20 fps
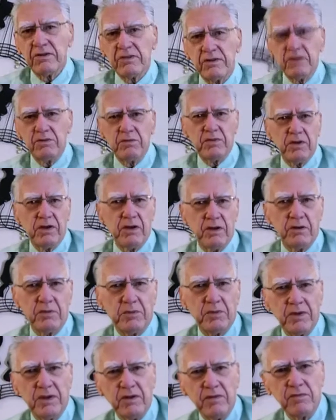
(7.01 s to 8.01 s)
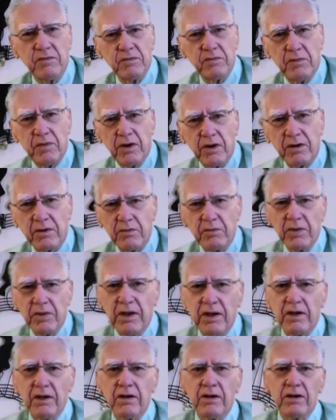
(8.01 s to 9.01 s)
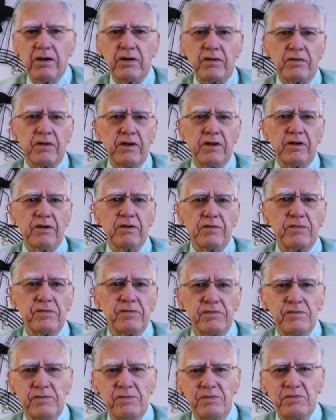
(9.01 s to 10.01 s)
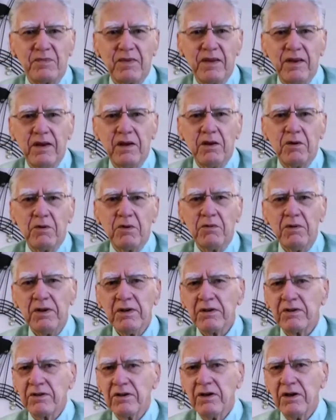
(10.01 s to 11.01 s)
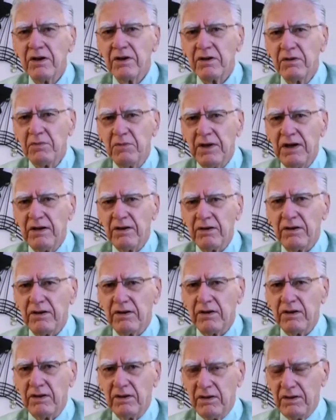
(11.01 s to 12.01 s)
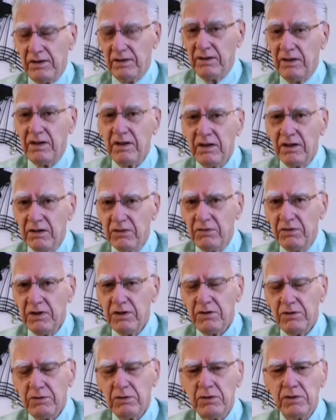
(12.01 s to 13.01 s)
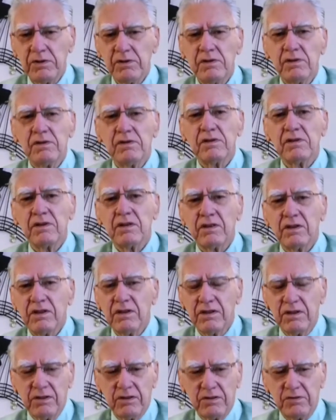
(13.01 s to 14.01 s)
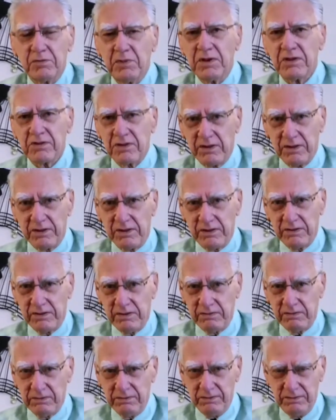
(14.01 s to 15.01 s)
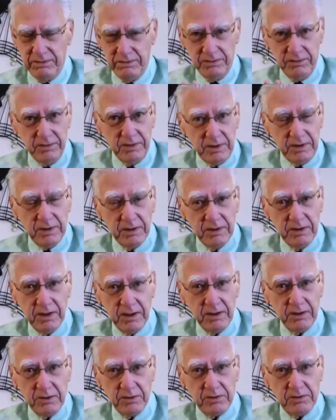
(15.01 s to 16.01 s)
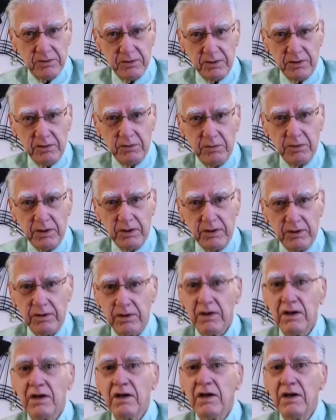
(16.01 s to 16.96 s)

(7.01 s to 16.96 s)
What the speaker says: calcium therapy. Mark Manhart here. We want to talk about individual specialties in dentistry where